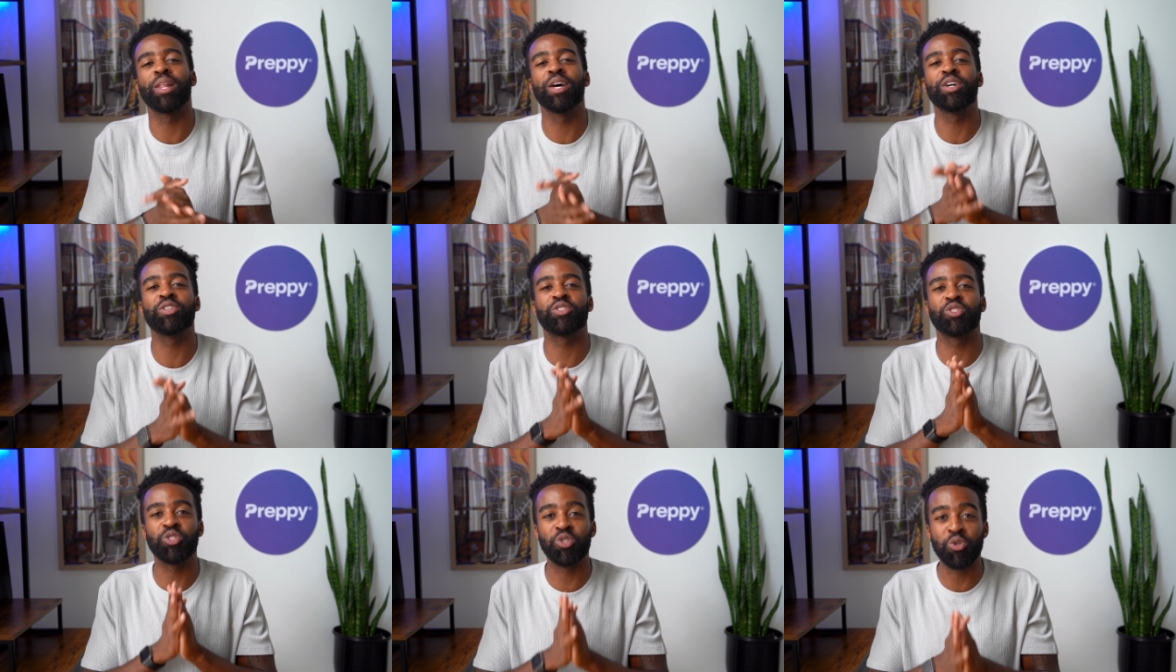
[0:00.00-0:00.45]

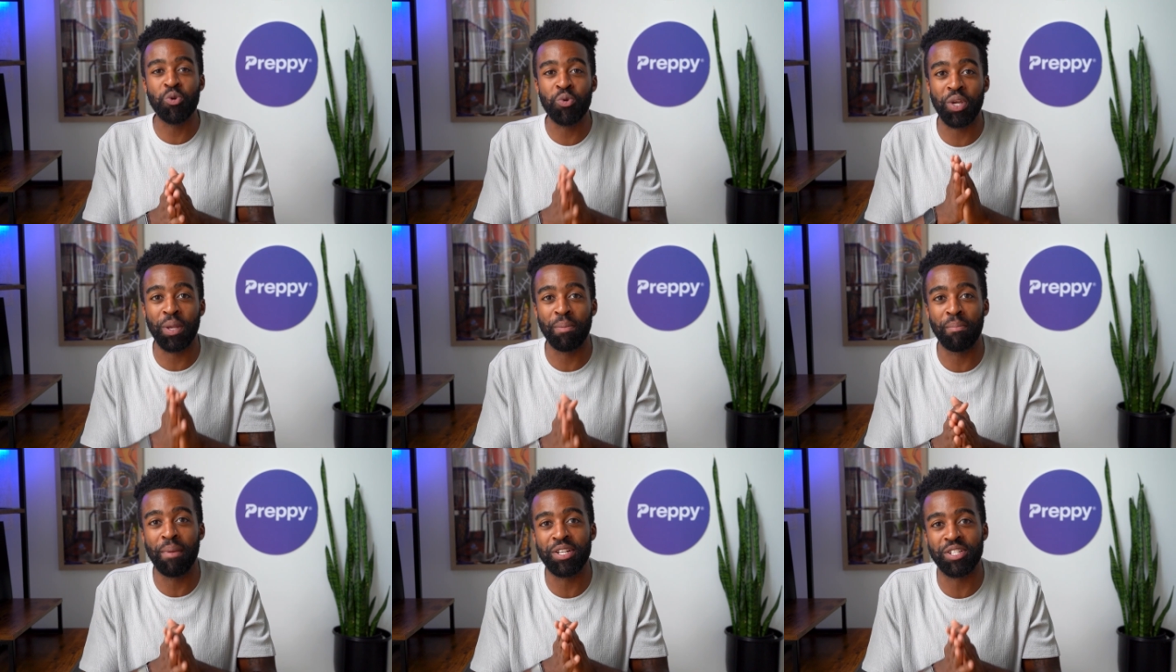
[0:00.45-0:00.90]
Plus, you
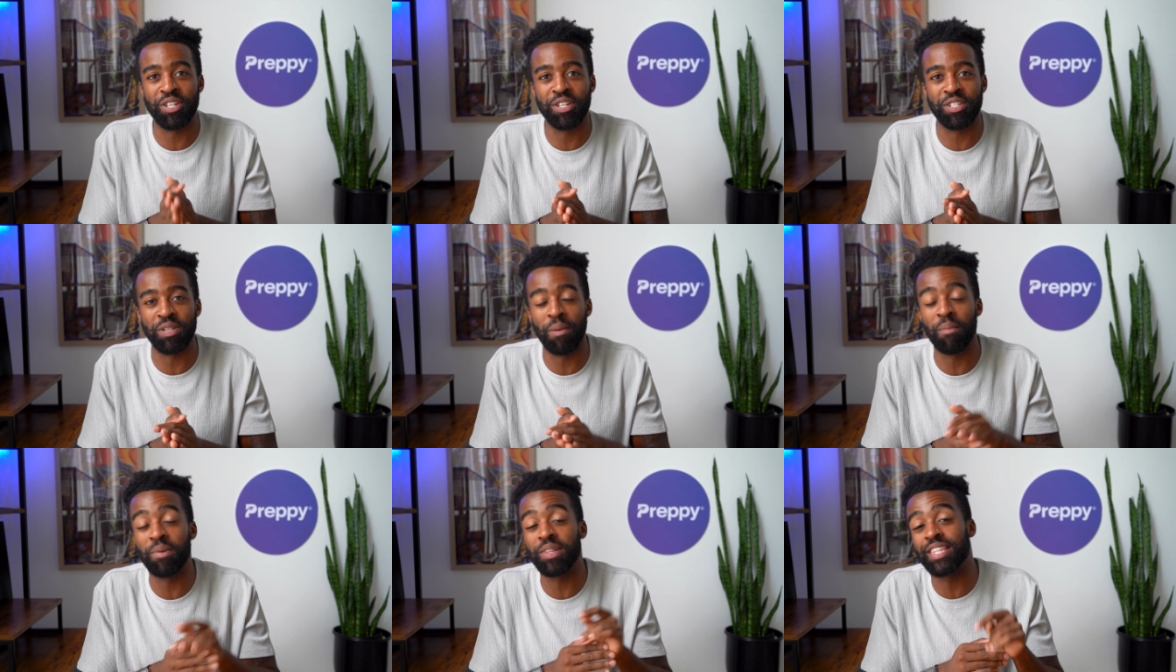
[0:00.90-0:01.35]
can mention
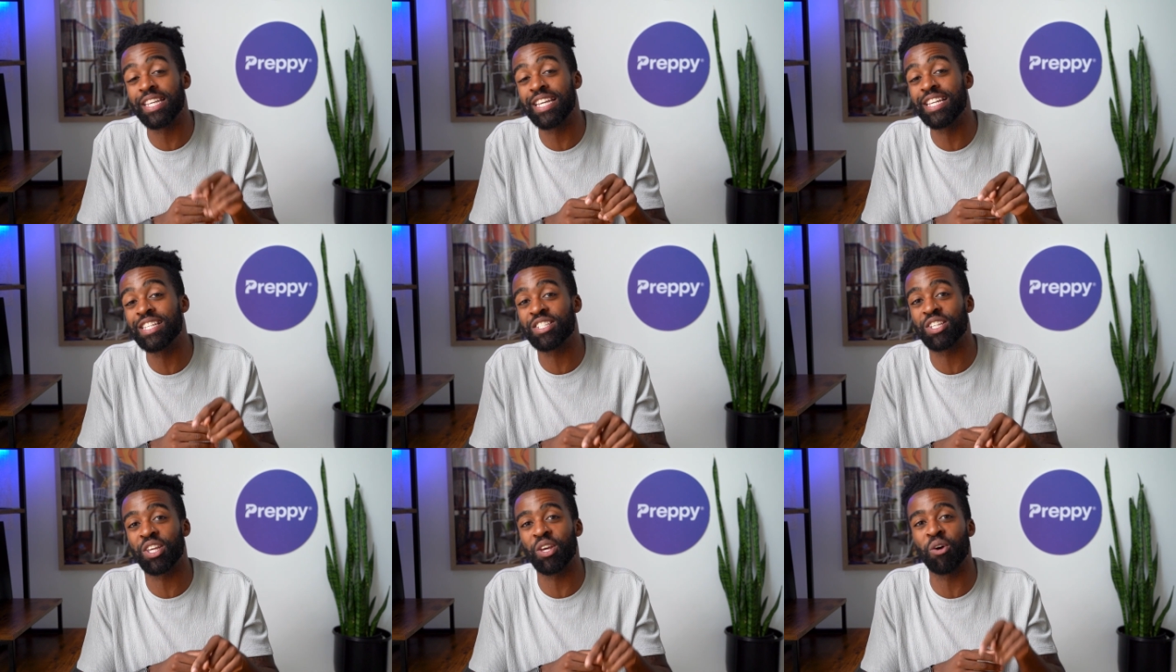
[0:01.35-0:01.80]
some of
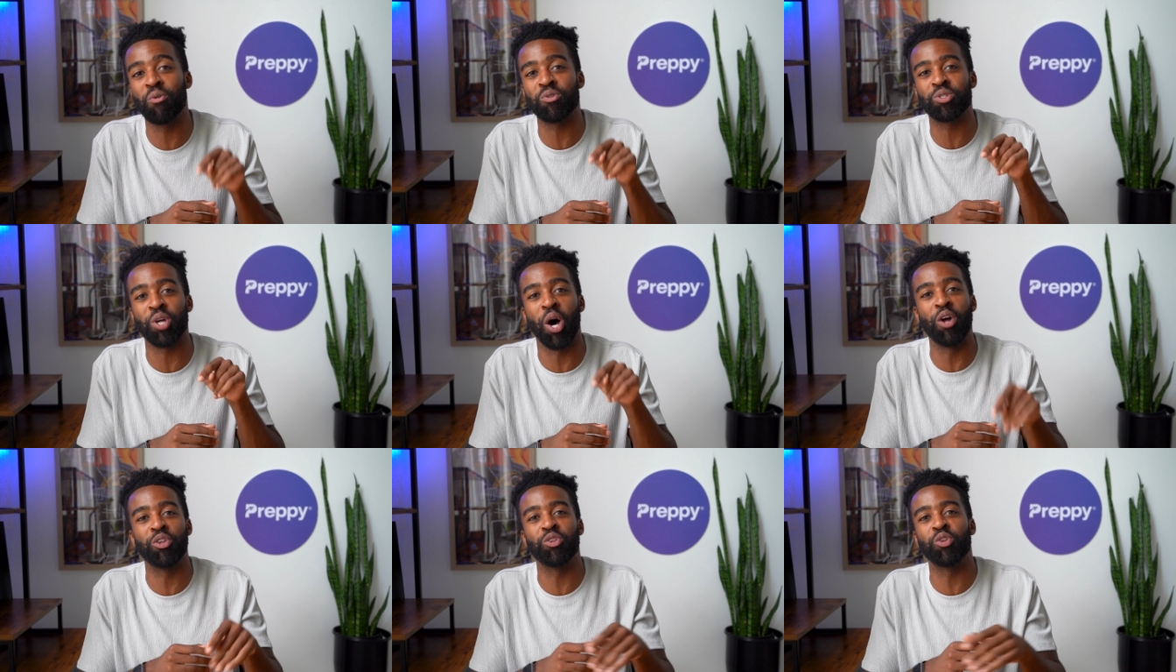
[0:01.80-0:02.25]
these
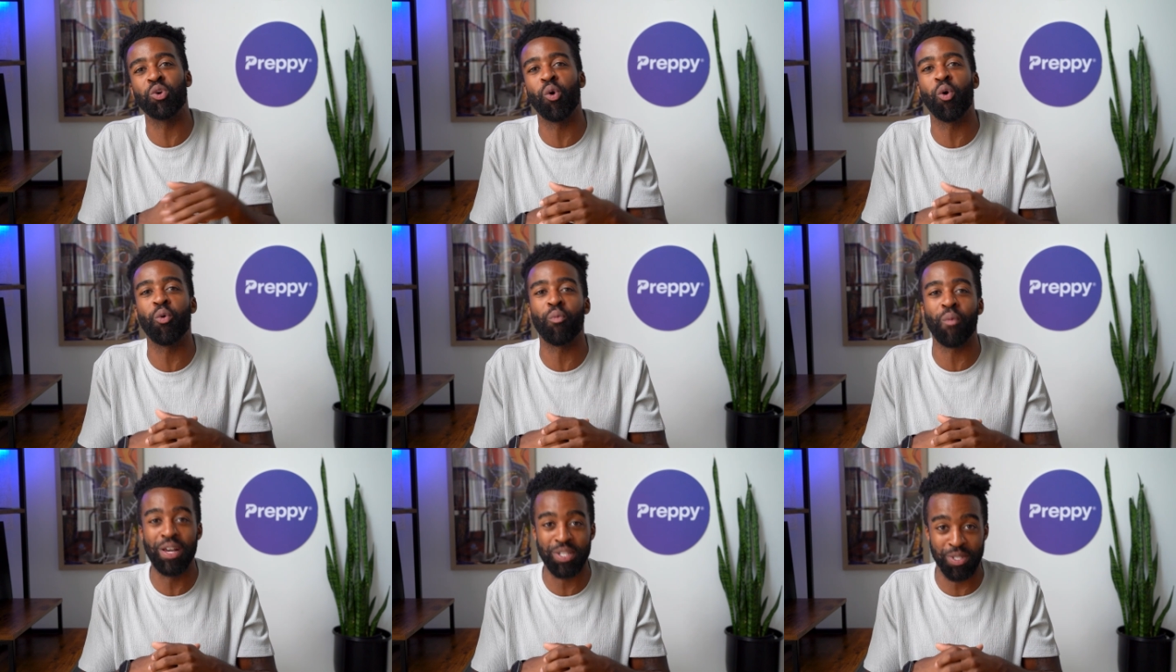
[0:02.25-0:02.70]
skills on
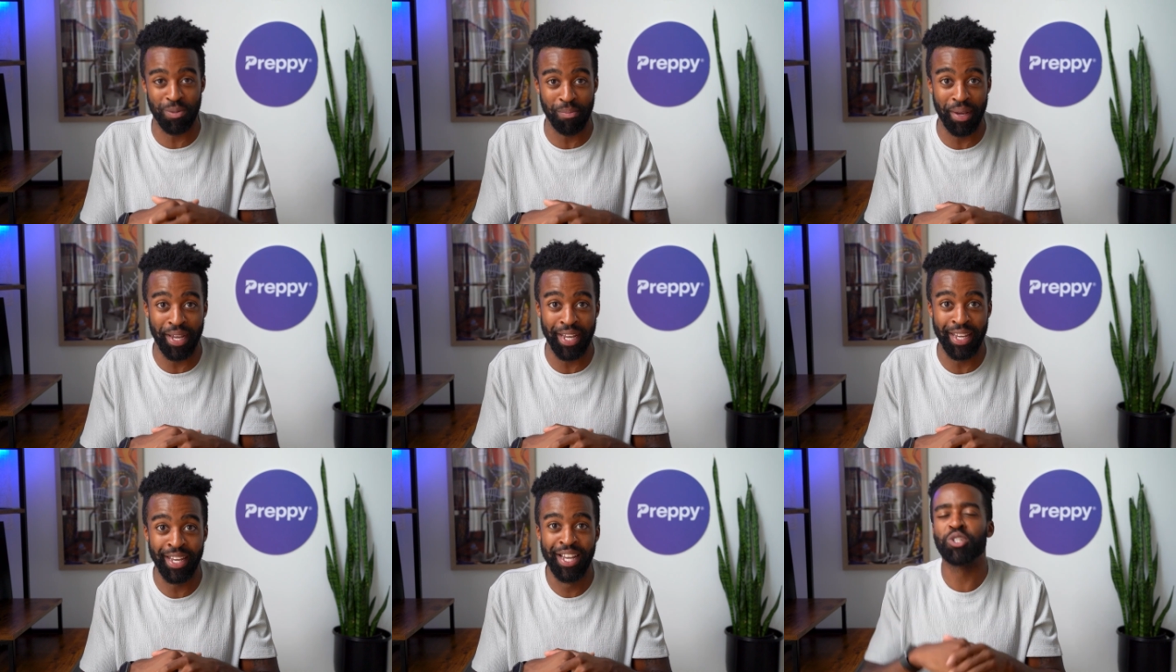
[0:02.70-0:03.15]
your
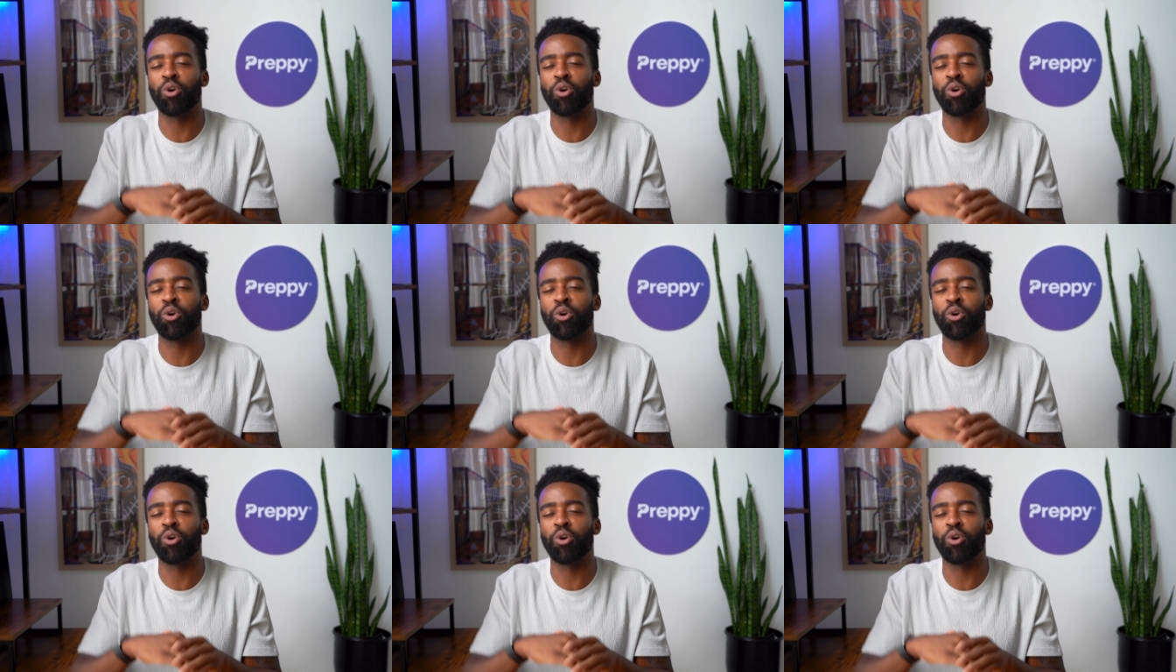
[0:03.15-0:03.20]
resume.